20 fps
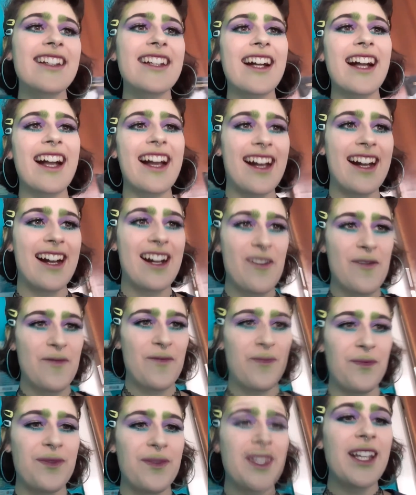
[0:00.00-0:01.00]

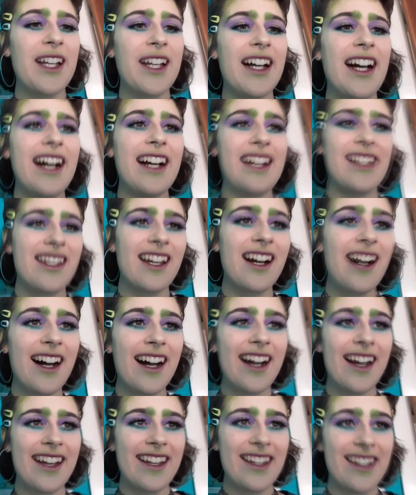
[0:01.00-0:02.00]
And
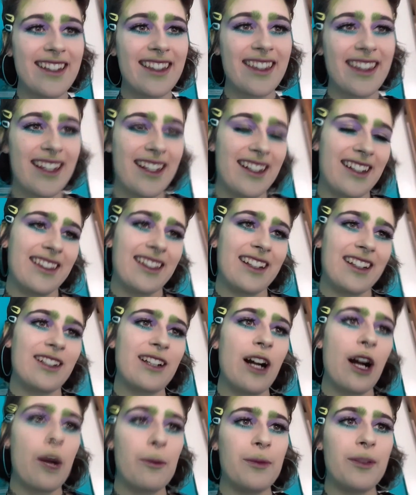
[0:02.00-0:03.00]
I think that
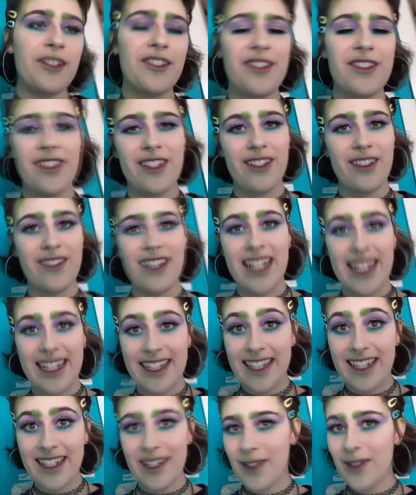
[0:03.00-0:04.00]
goblins are really
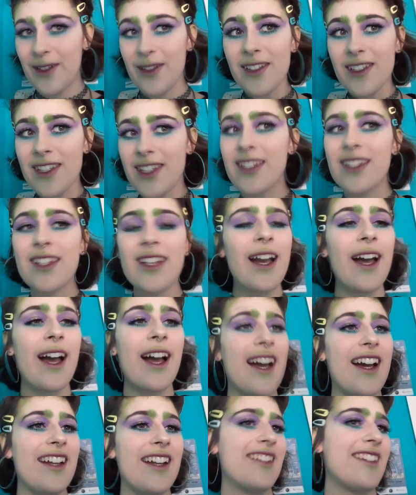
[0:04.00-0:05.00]
cute,
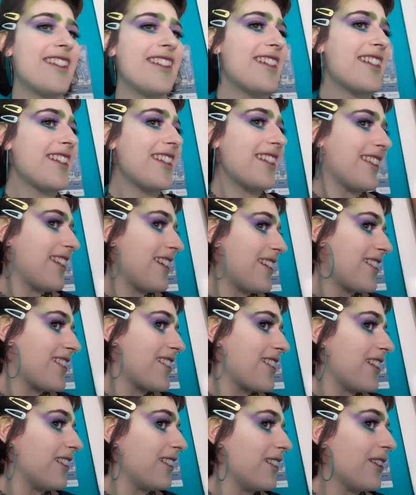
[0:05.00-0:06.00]
and
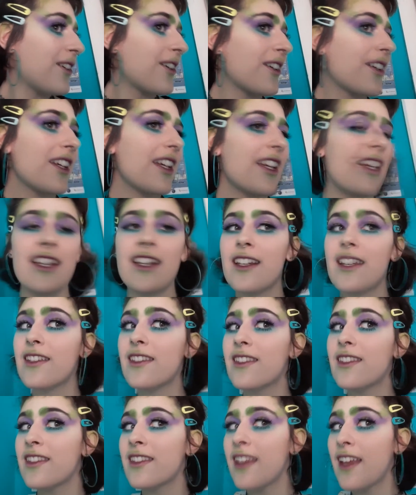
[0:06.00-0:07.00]
this look
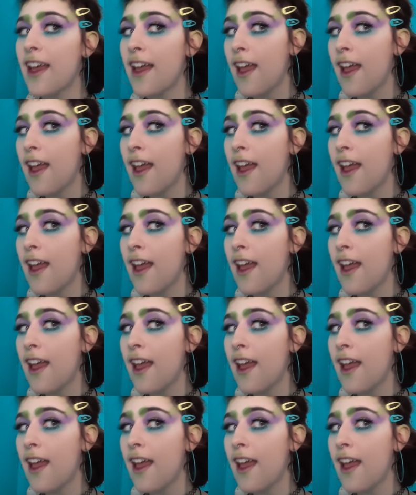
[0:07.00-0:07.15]
is